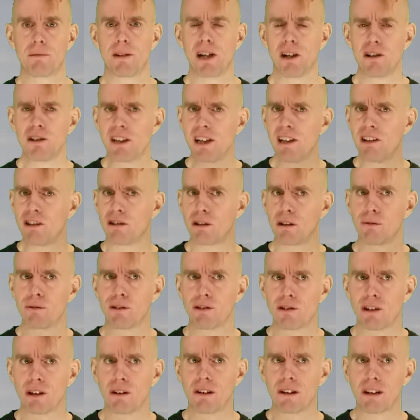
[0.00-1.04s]
The ODE
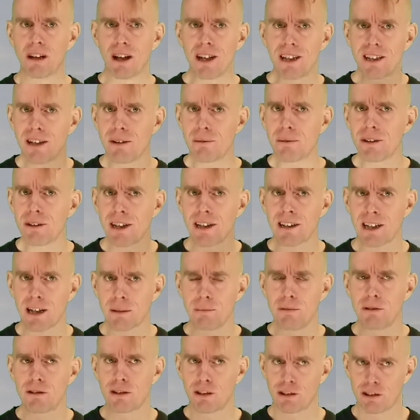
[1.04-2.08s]
solvers don't like it when that
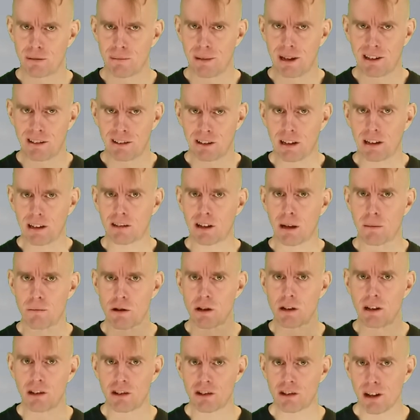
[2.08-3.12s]
happens because it makes it
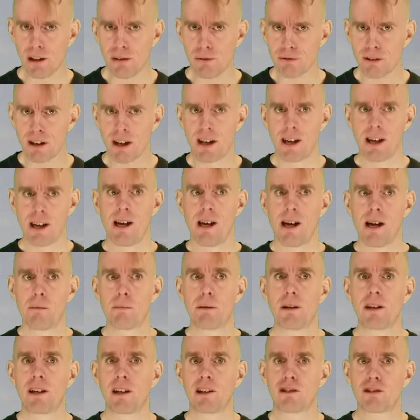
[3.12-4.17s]
exceptionally stiff,
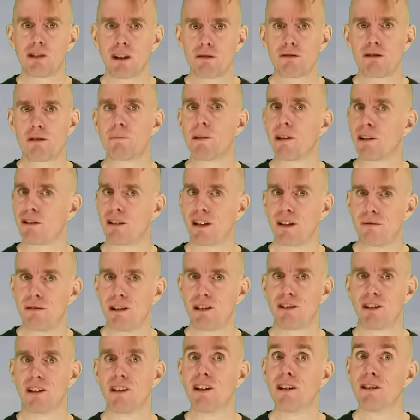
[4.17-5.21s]
but they're so robustly
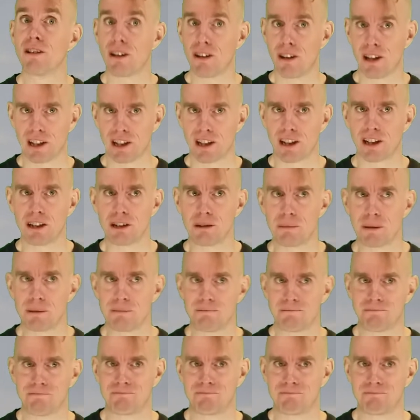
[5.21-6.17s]
written that they cope.